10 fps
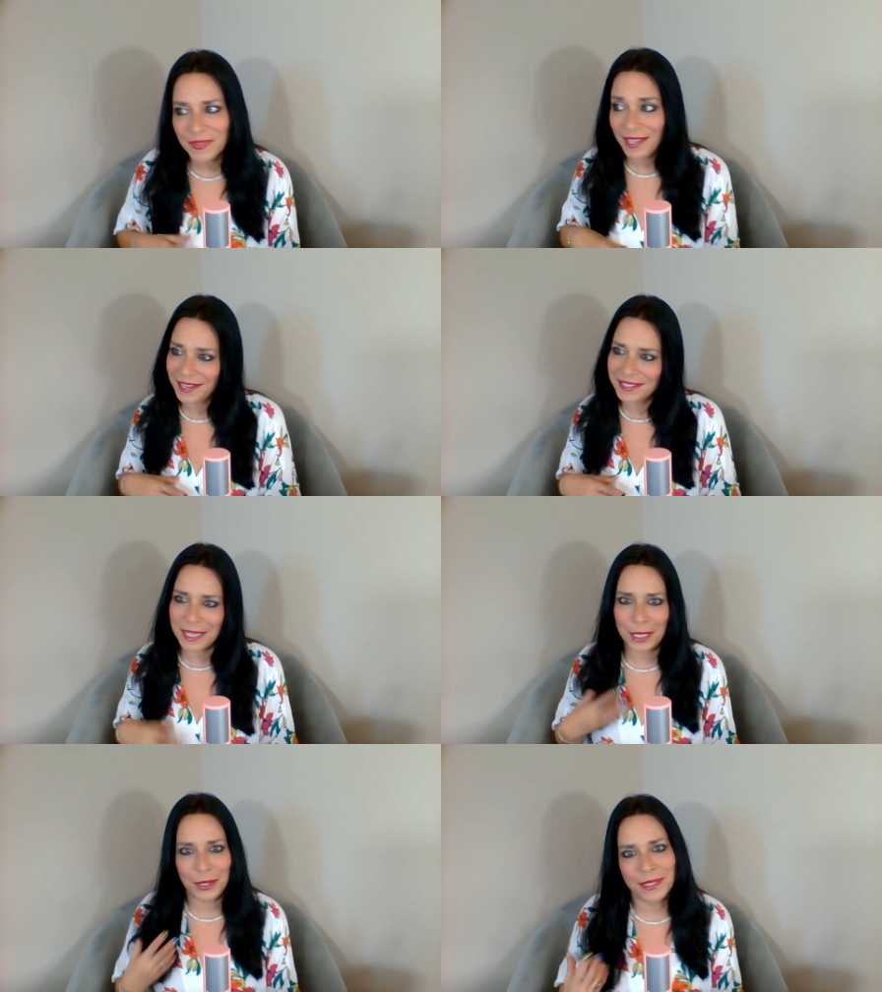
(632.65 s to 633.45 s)
And I was
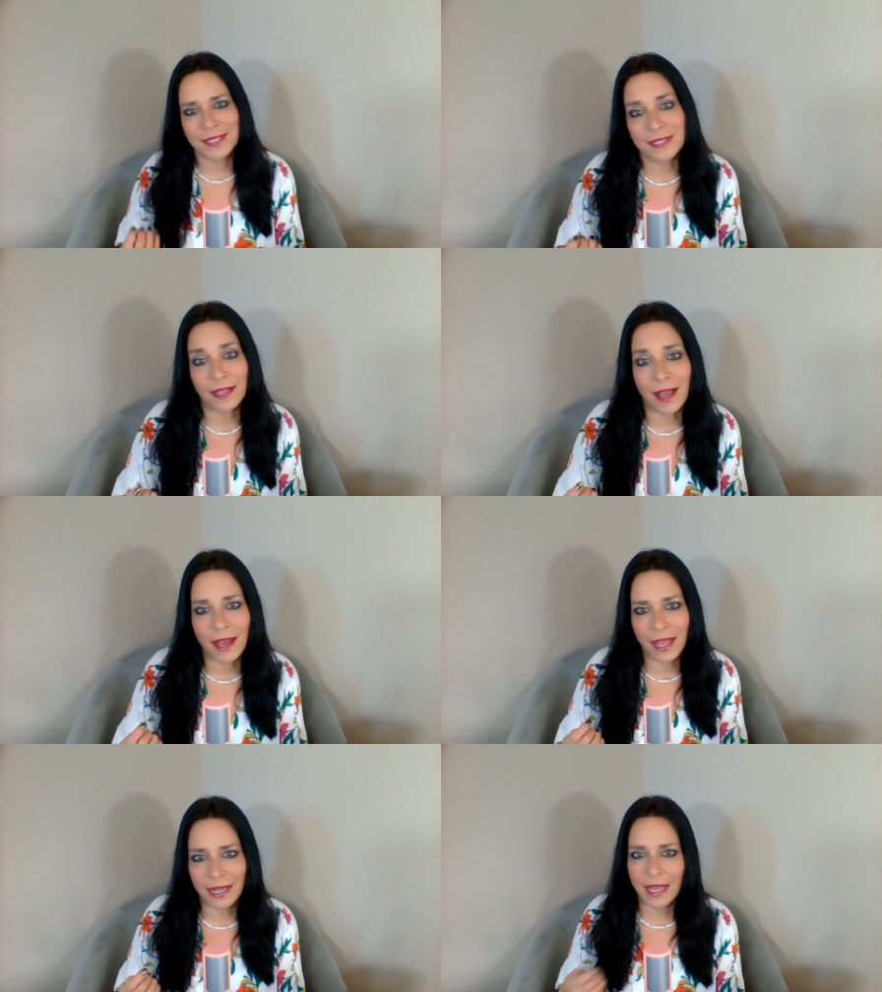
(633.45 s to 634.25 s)
like, this is a
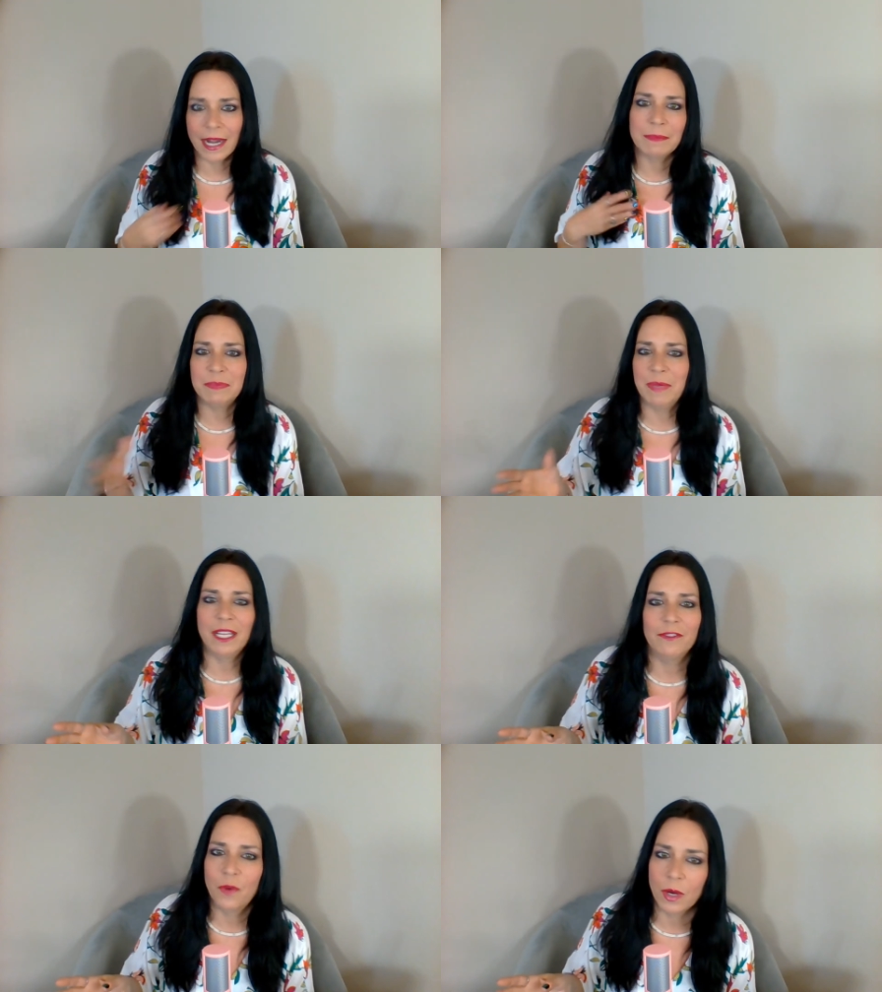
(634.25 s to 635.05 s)
guy, and I'm
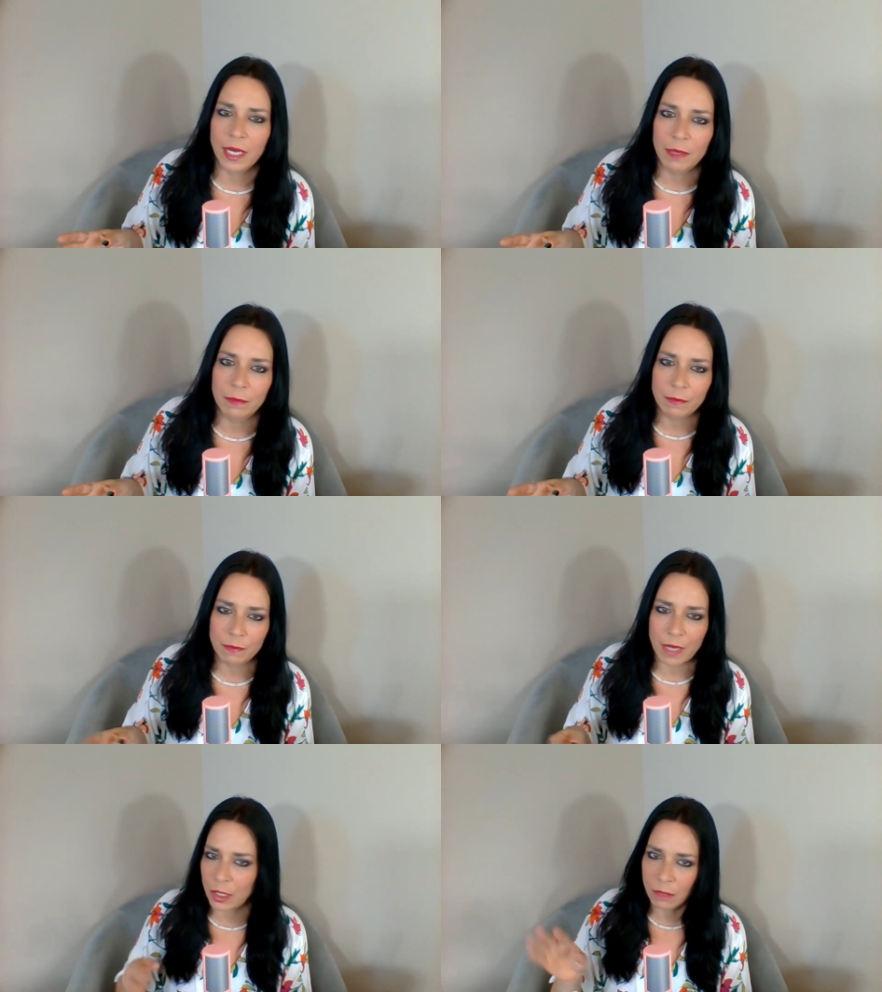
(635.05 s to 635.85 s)
speaking for him.
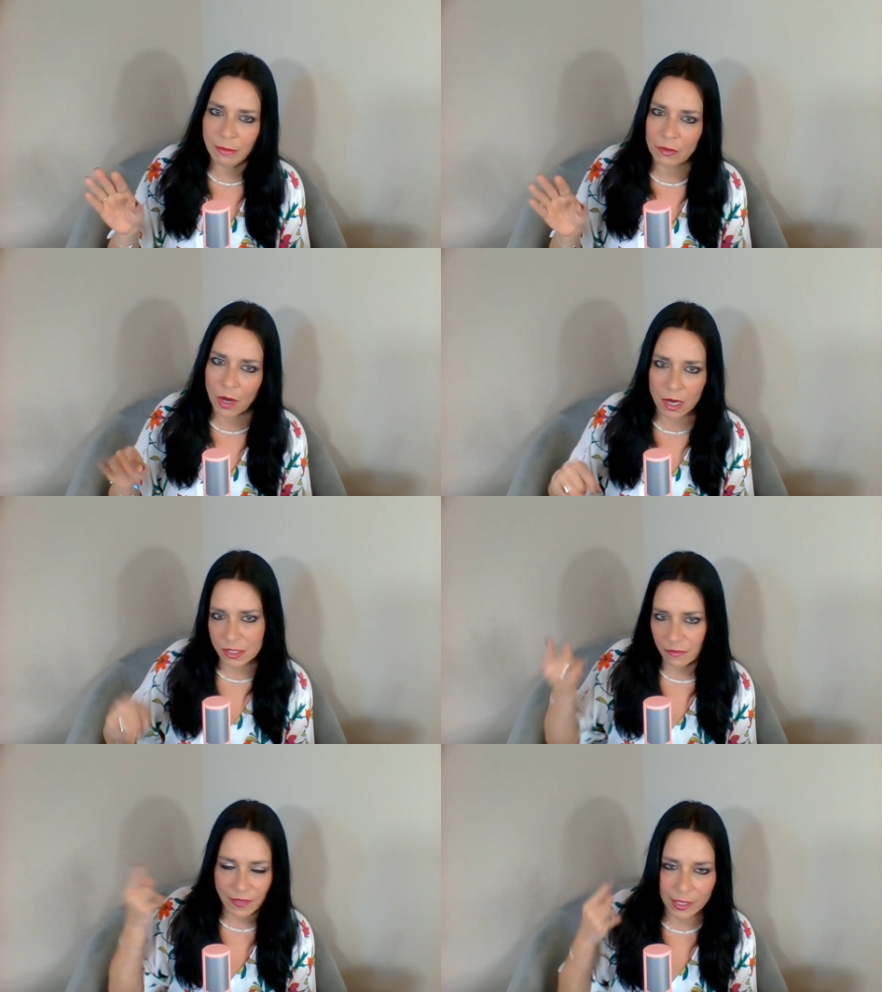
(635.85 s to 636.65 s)
I could be wrong.
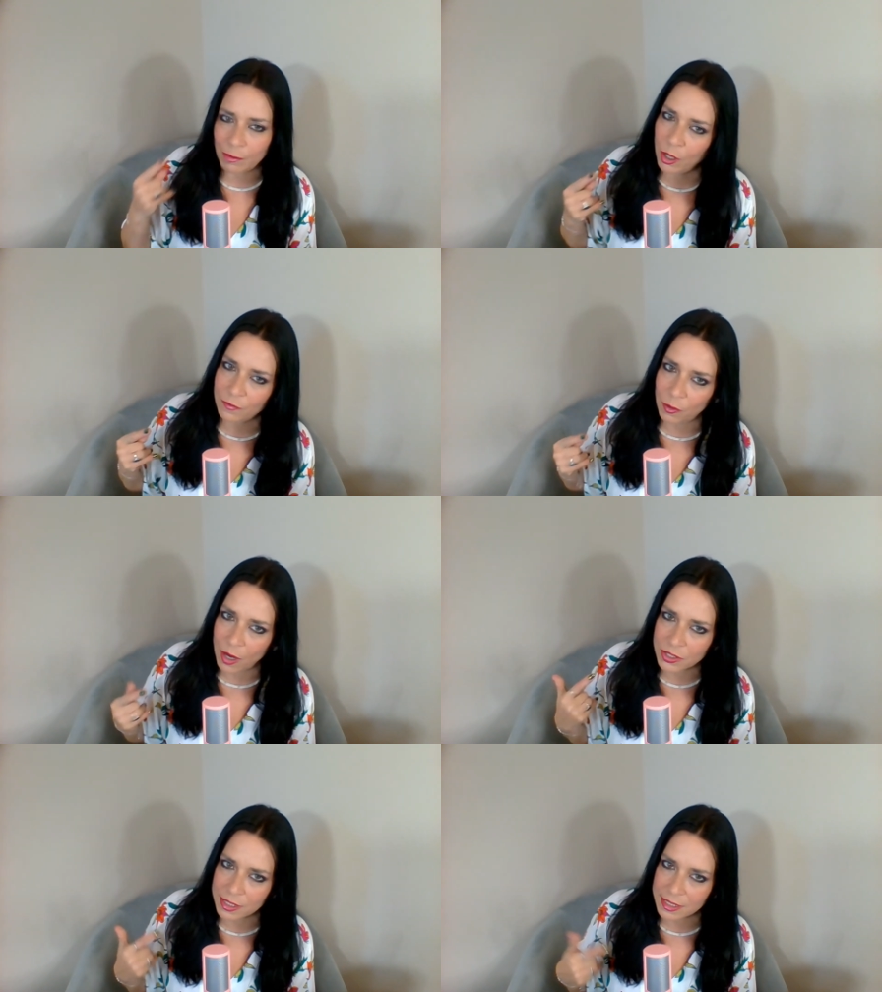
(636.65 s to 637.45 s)
So fairy boy, if you
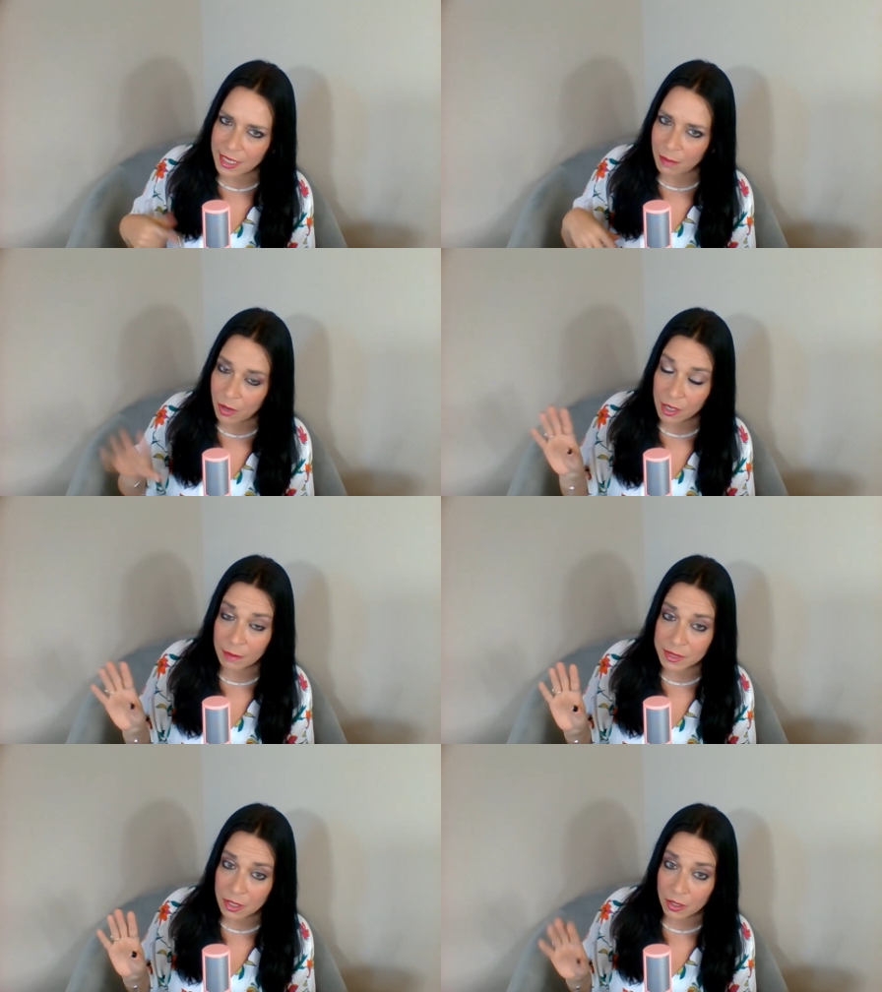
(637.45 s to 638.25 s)
watch this and I'm wrong,
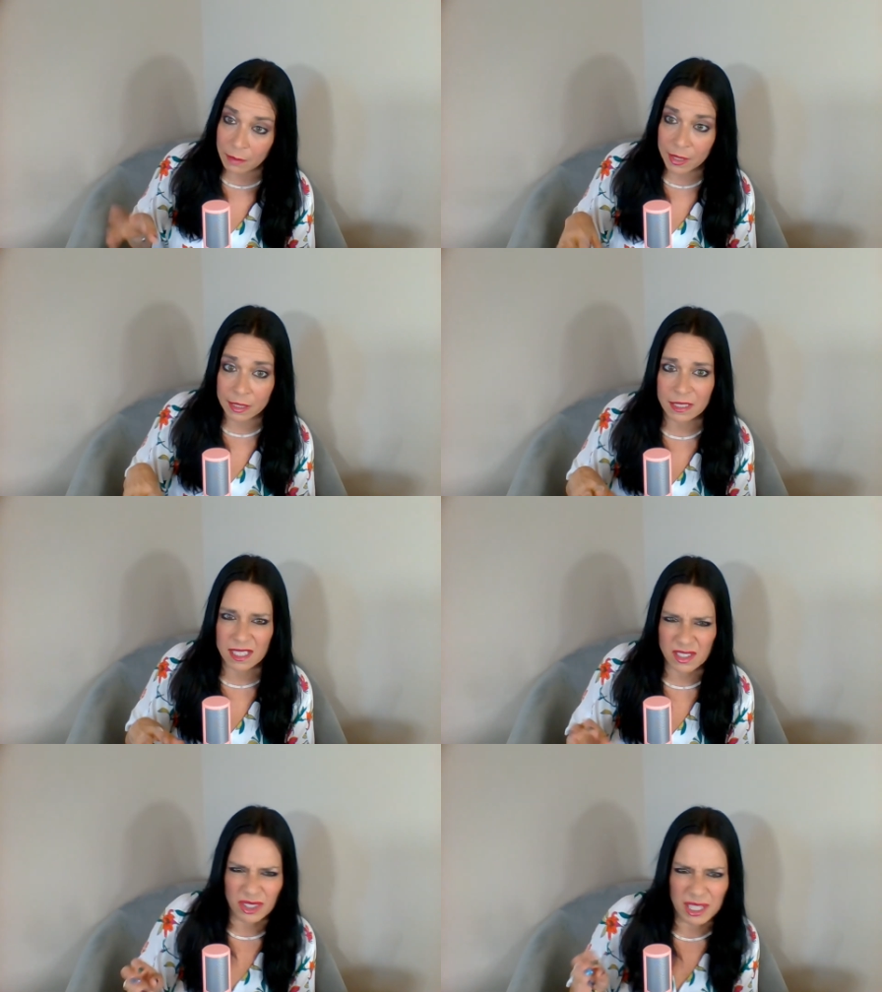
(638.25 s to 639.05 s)
I'm sorry, but it
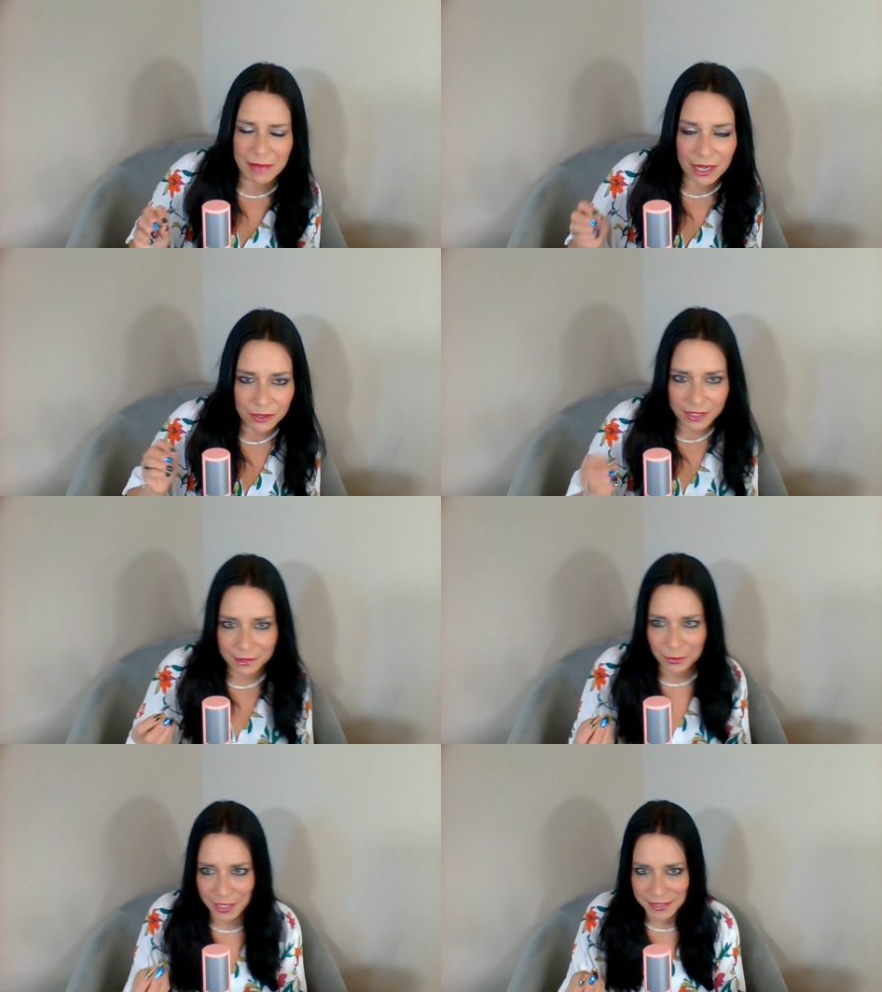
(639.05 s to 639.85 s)
doesn't really matter in the
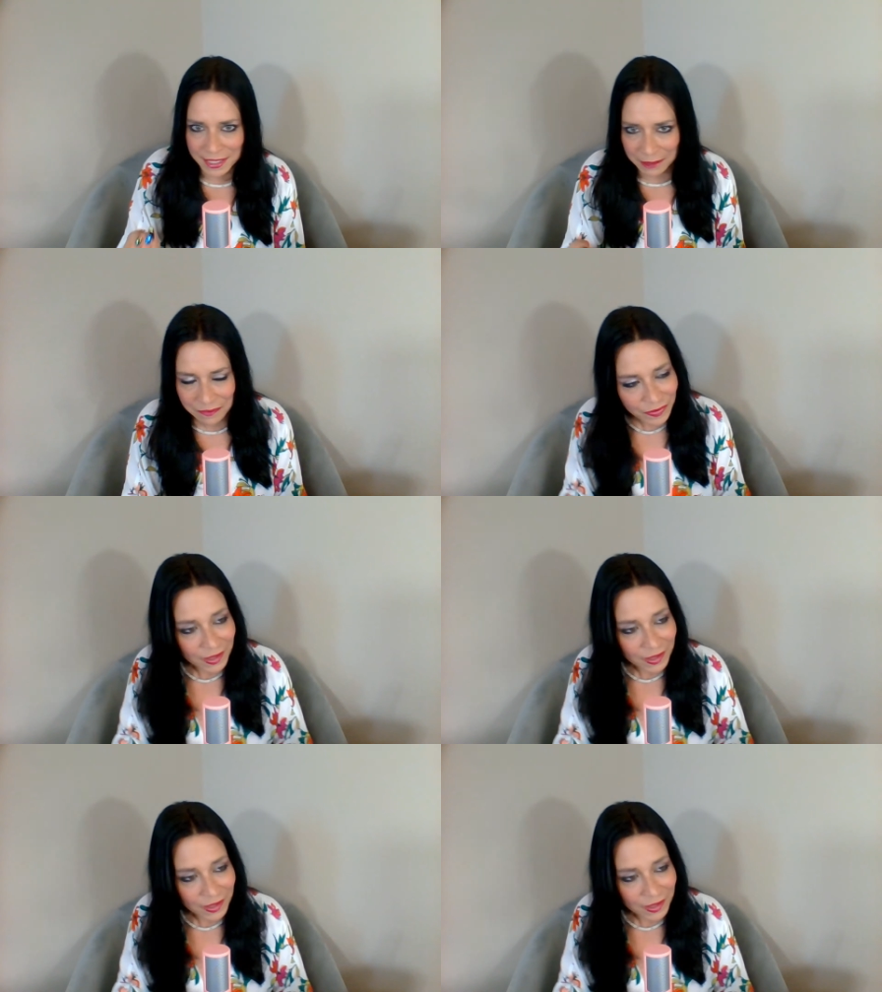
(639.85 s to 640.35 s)
grand scheme.